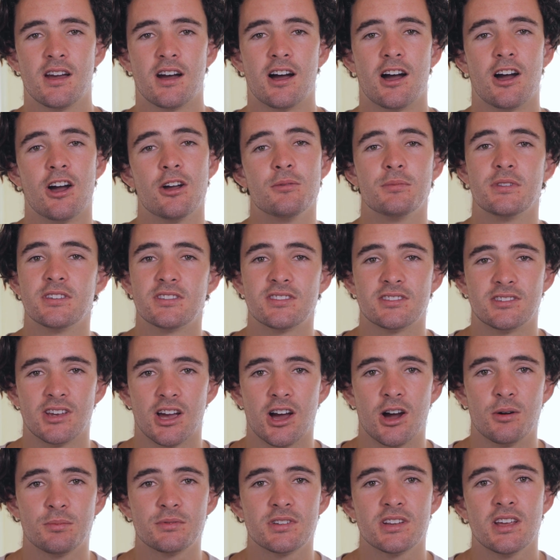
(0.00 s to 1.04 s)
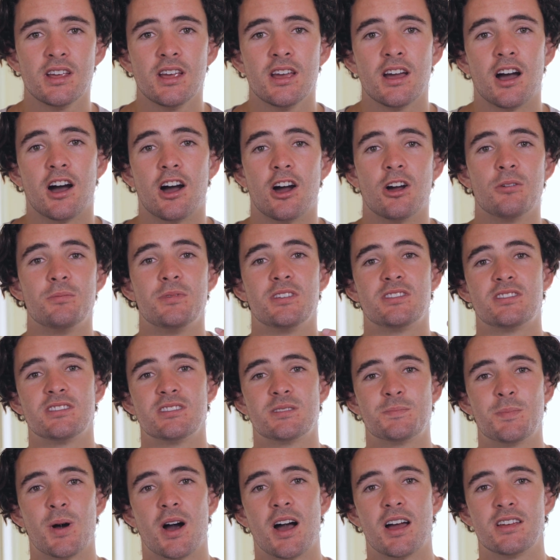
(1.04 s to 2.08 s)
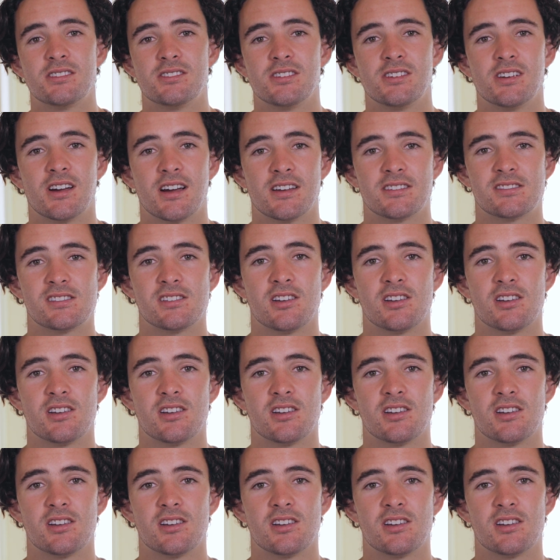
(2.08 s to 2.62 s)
I hope this has helped. I hope this inspires you guys